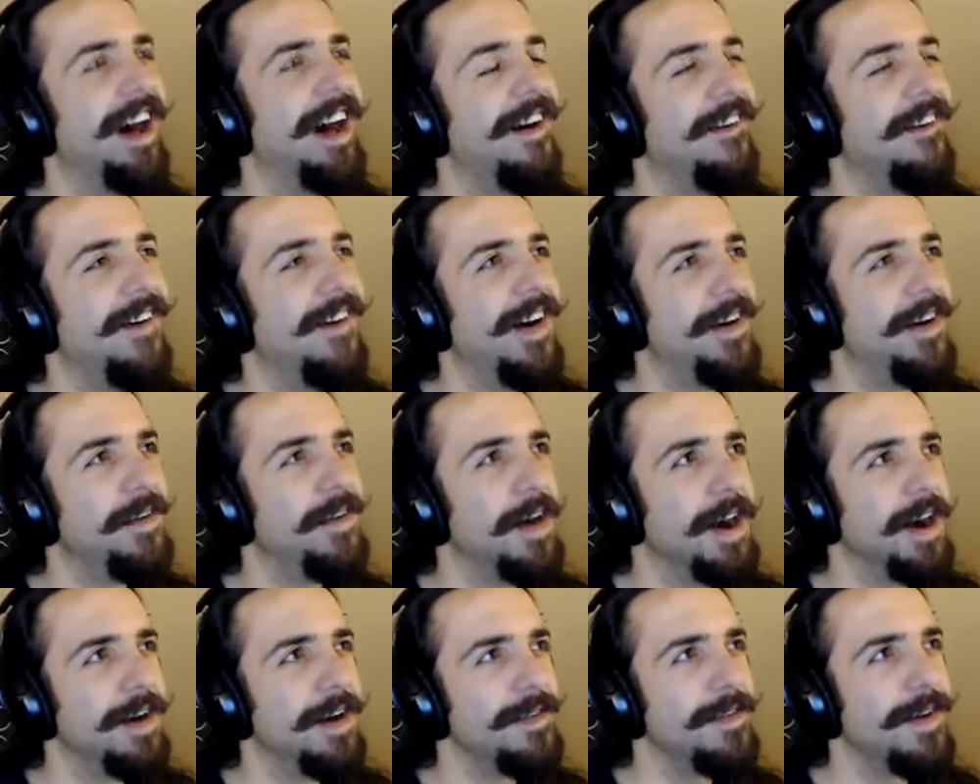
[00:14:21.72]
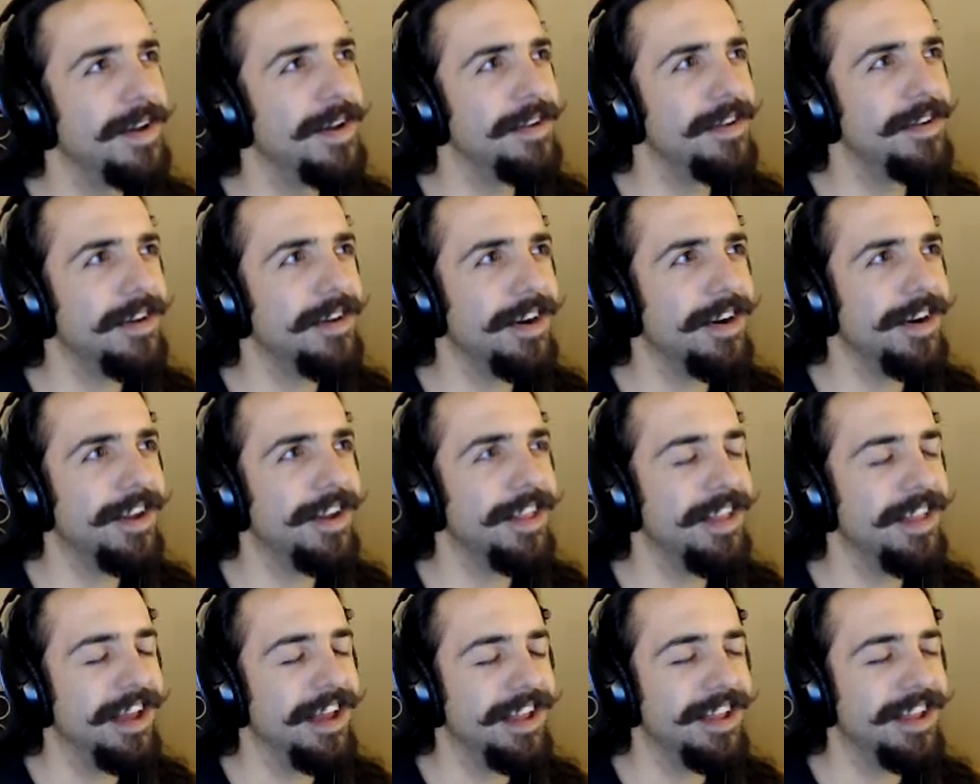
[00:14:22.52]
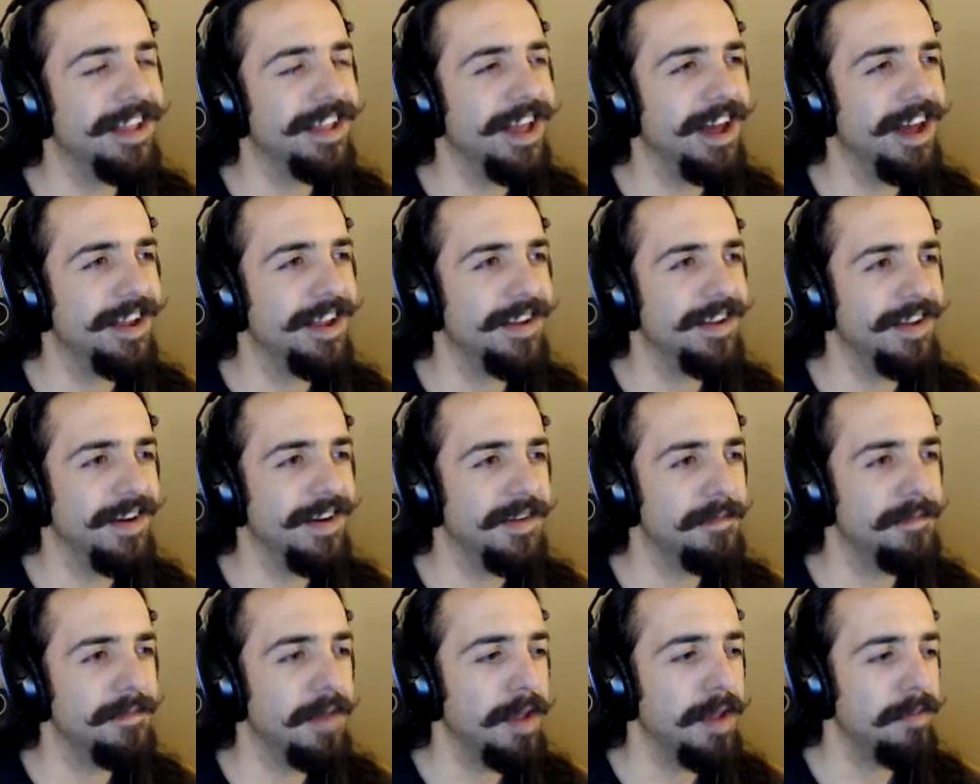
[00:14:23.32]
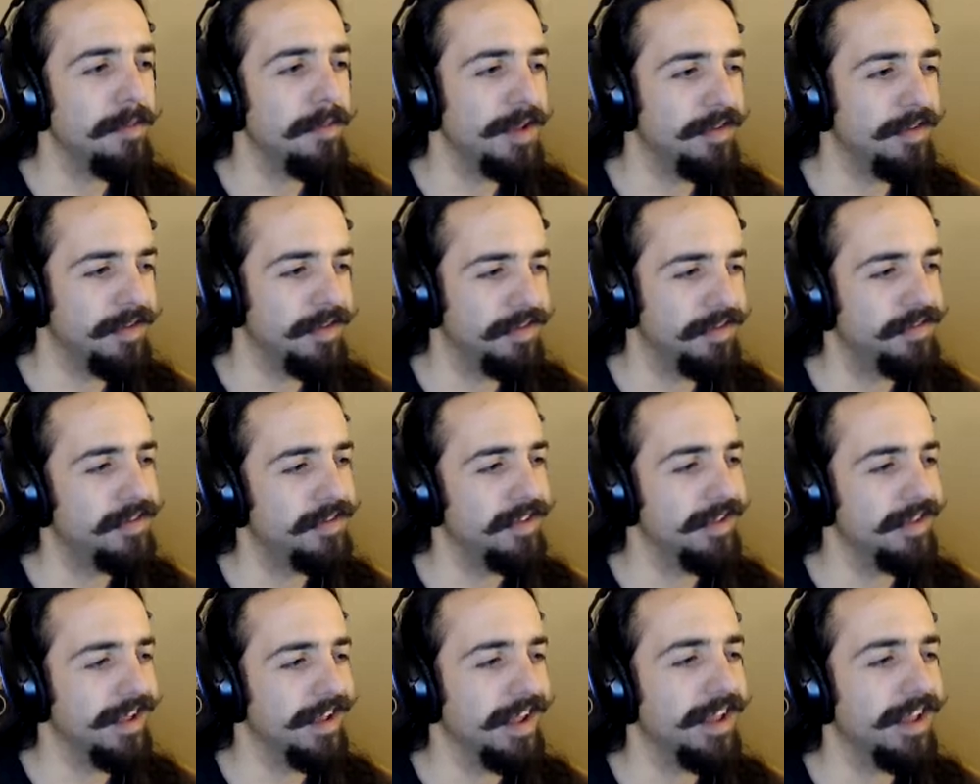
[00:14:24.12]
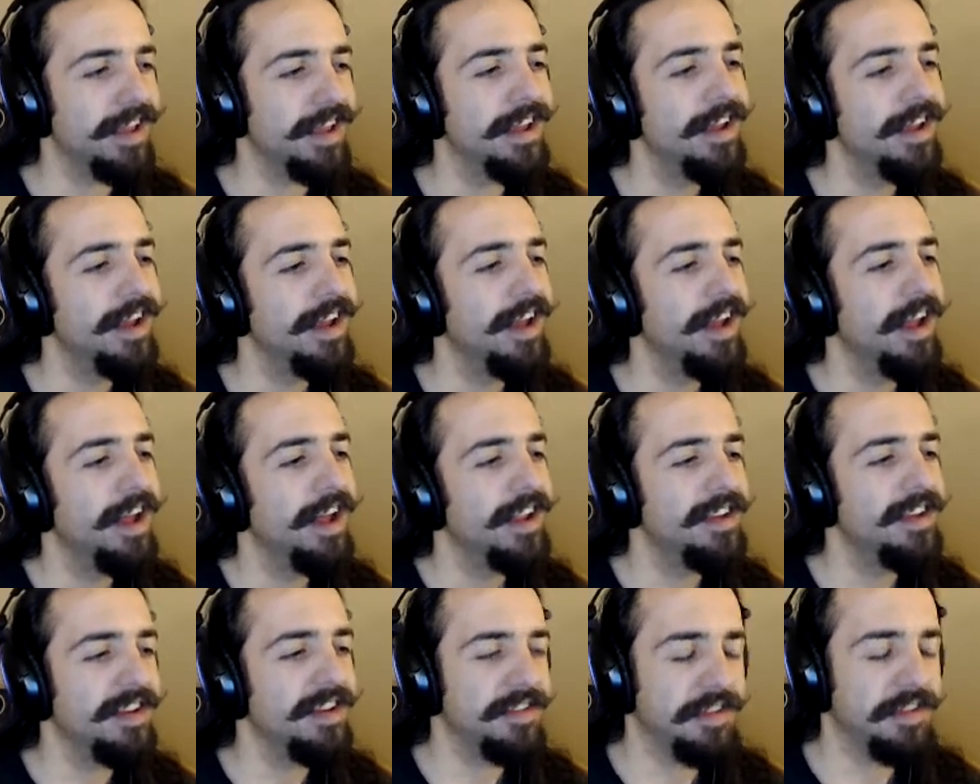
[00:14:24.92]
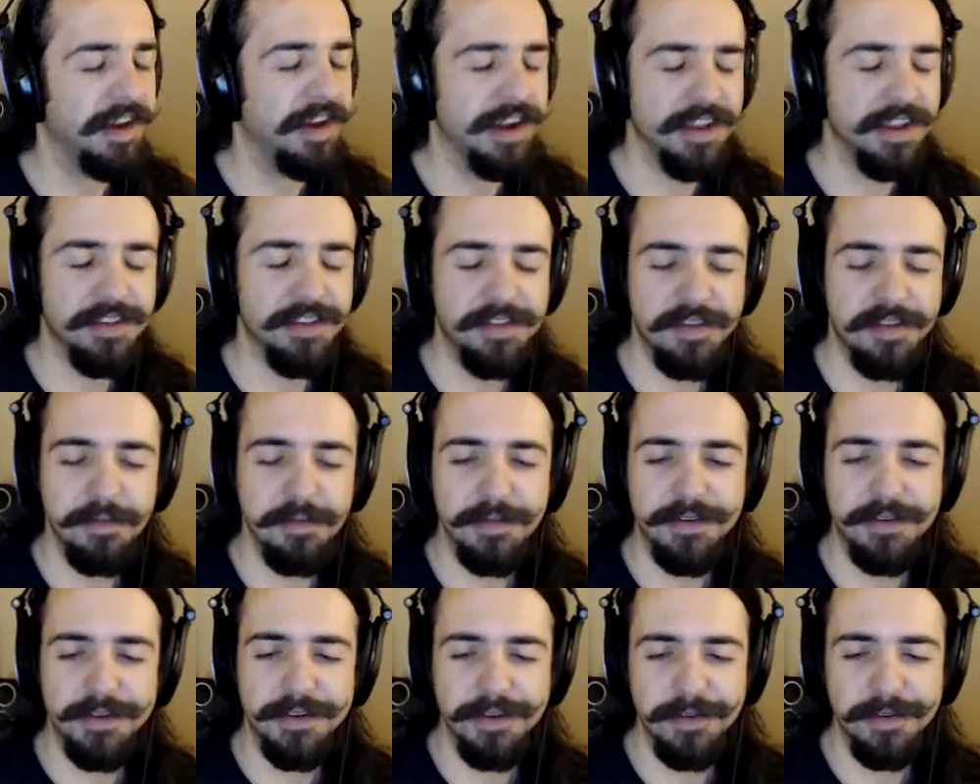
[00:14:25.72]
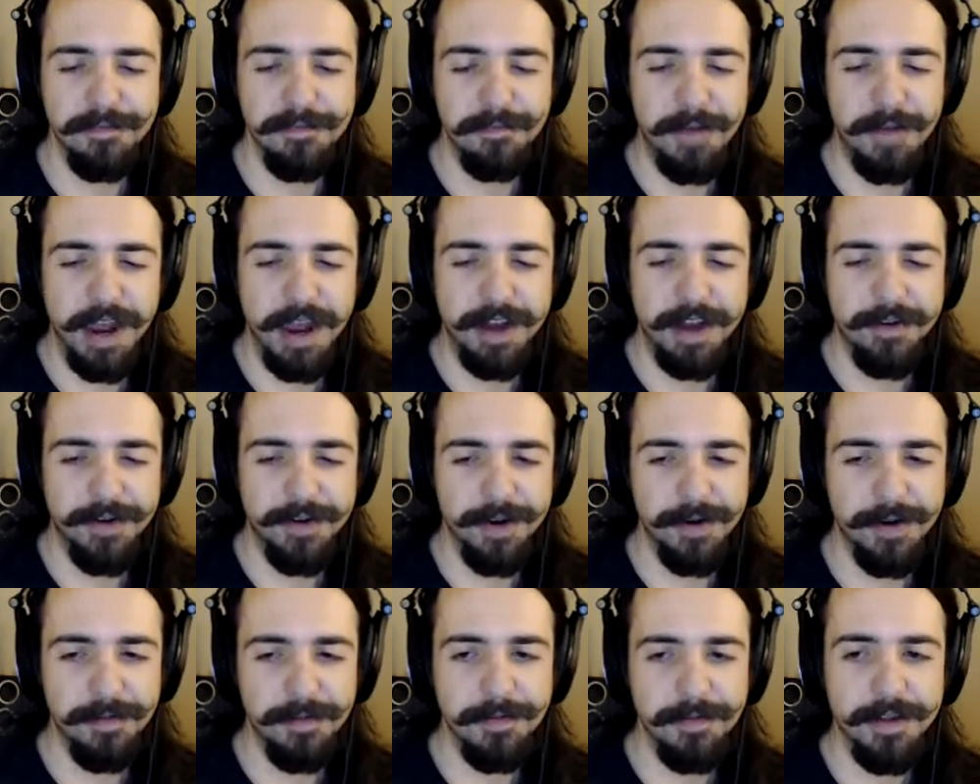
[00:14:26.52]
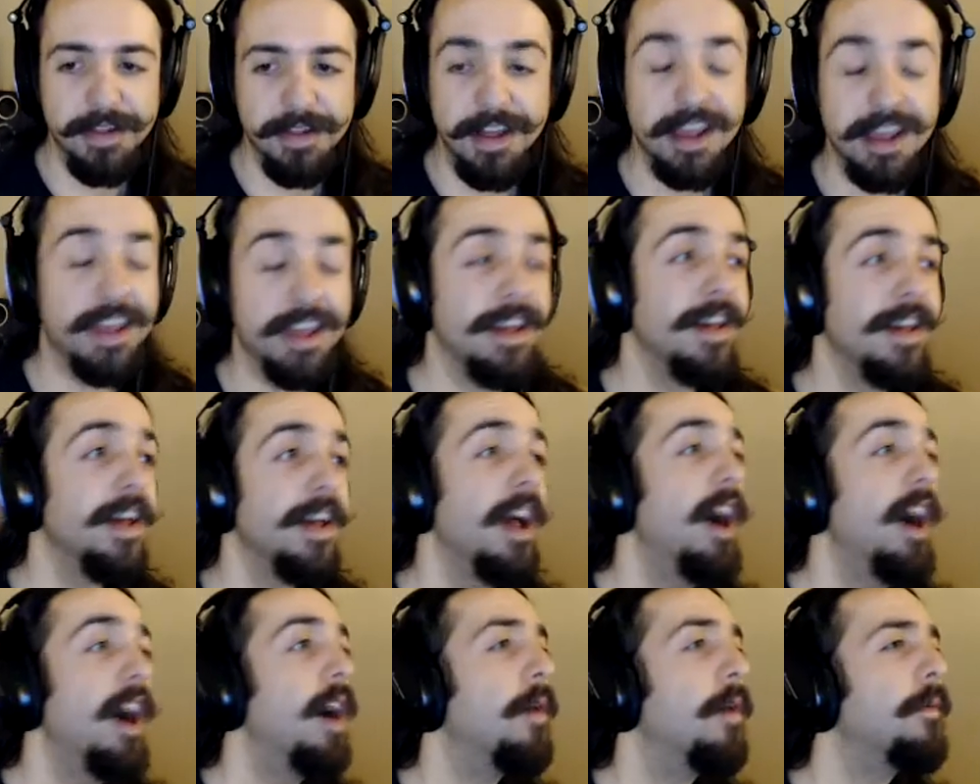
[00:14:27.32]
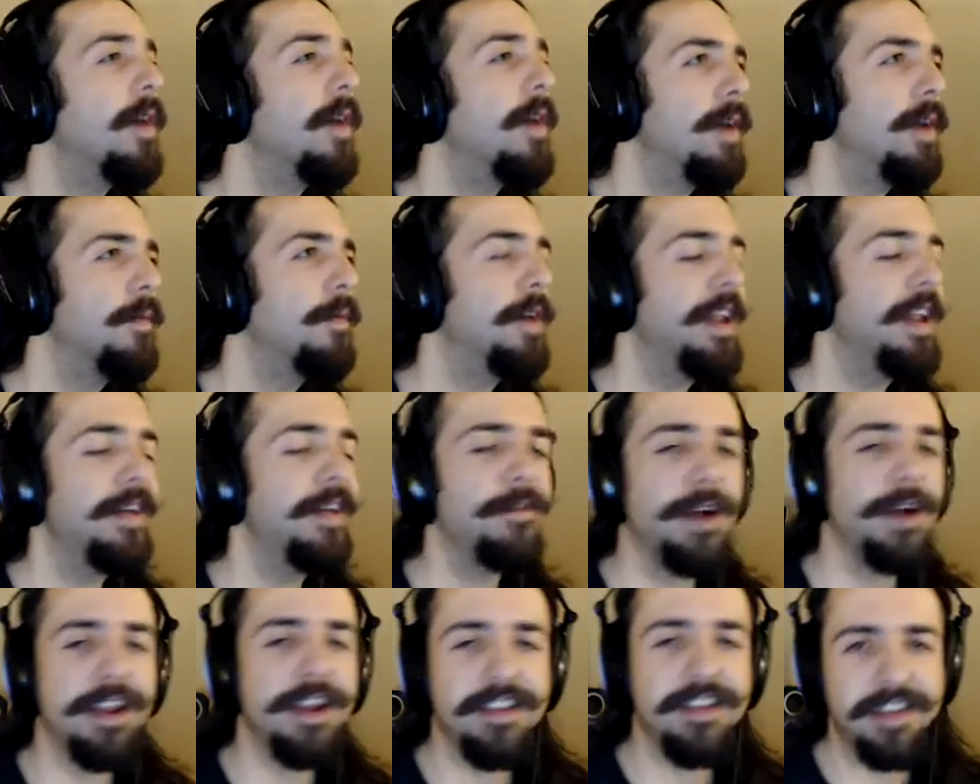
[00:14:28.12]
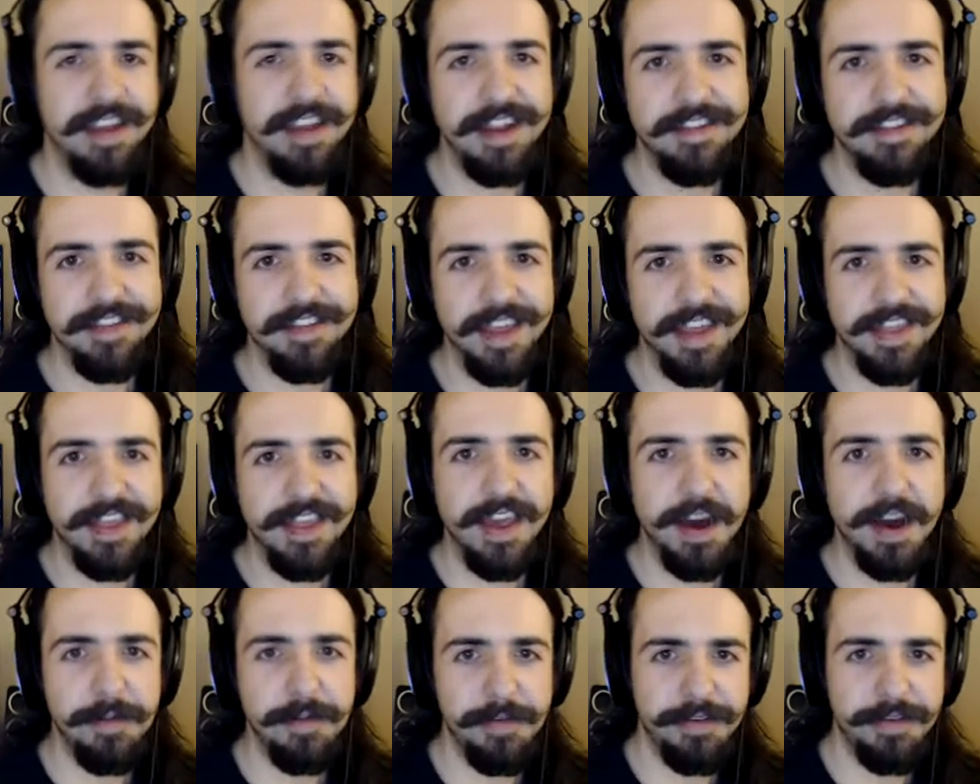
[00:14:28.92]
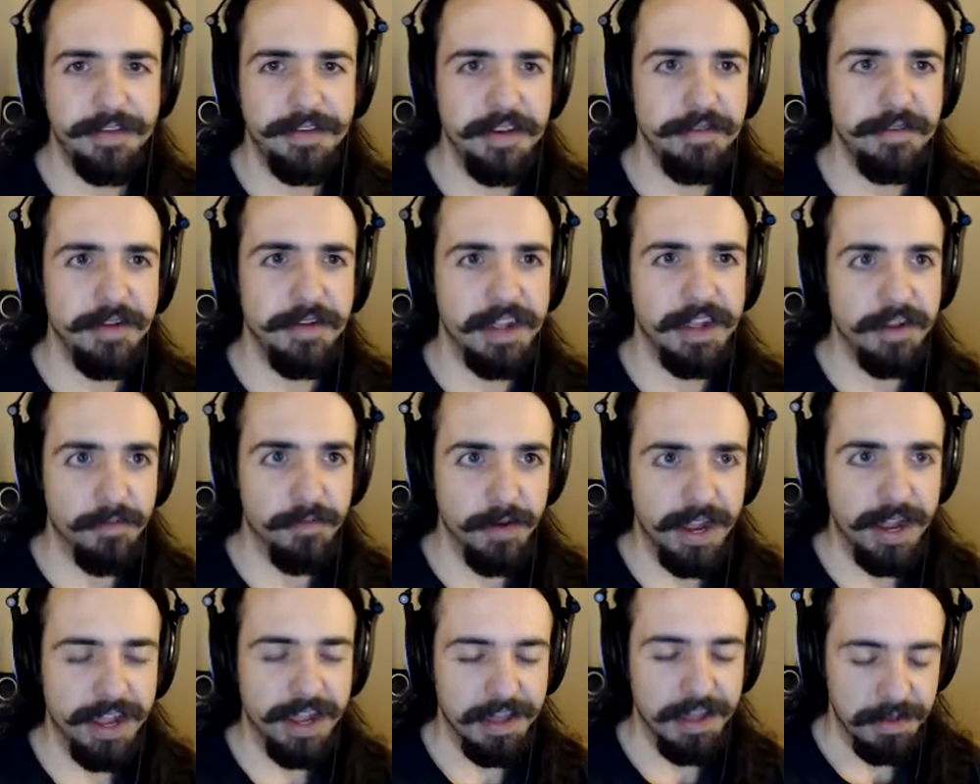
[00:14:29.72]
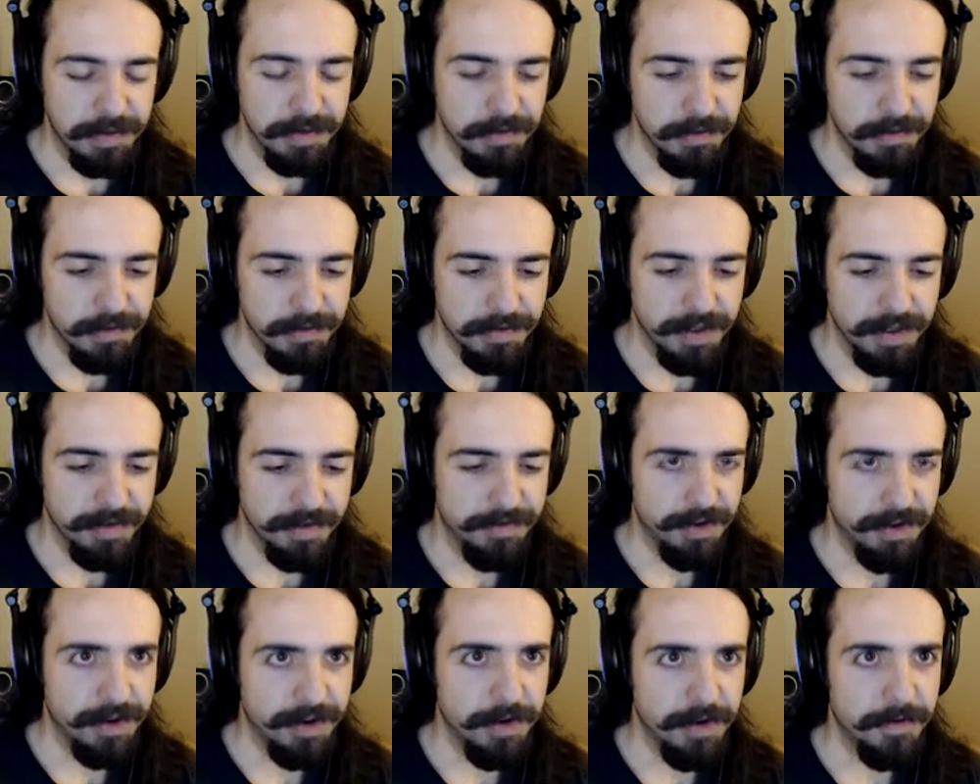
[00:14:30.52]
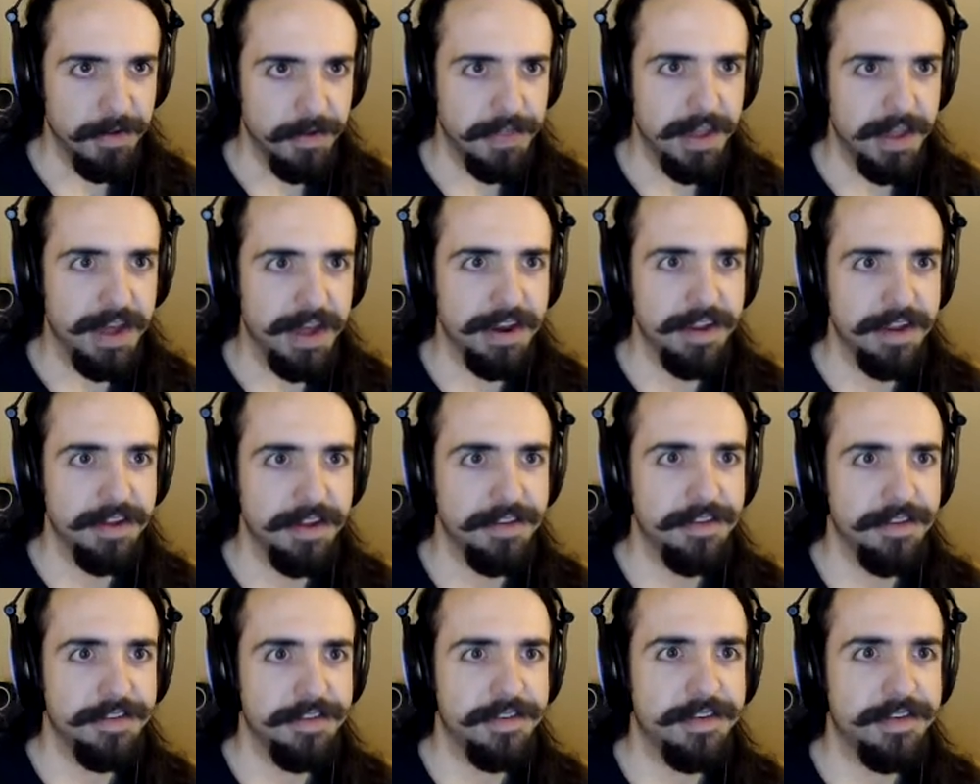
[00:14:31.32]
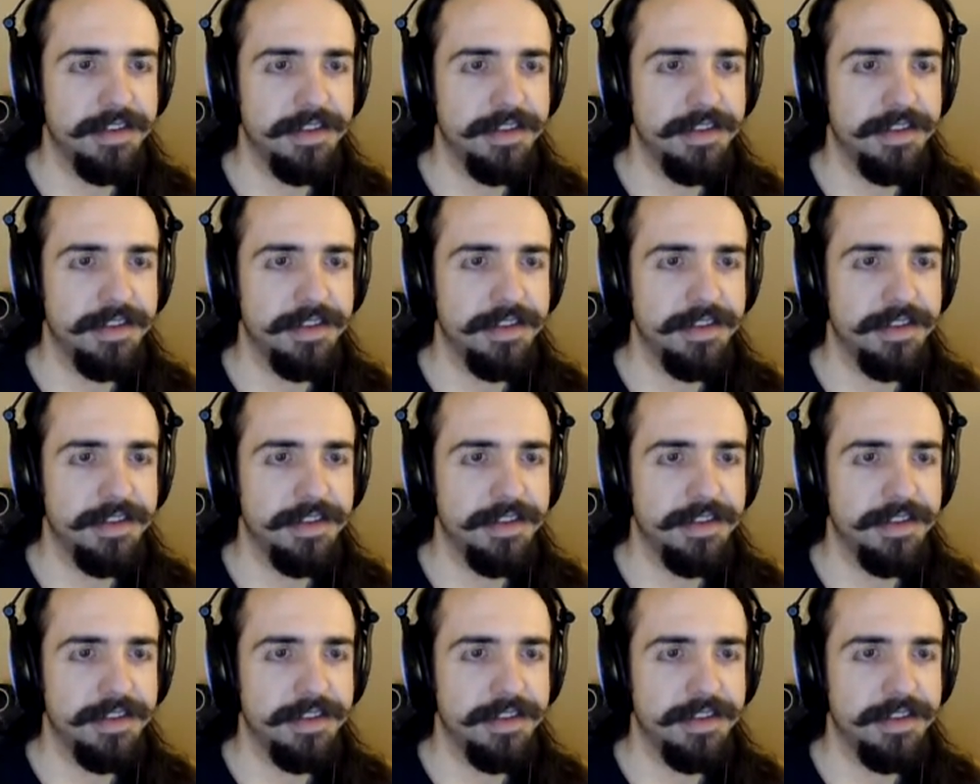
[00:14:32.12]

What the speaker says: I wonder, like, I don't know, maybe just like design some sort of microbe. Like, what is it? It's like the opposite of a Grey Goo, if you know what that is,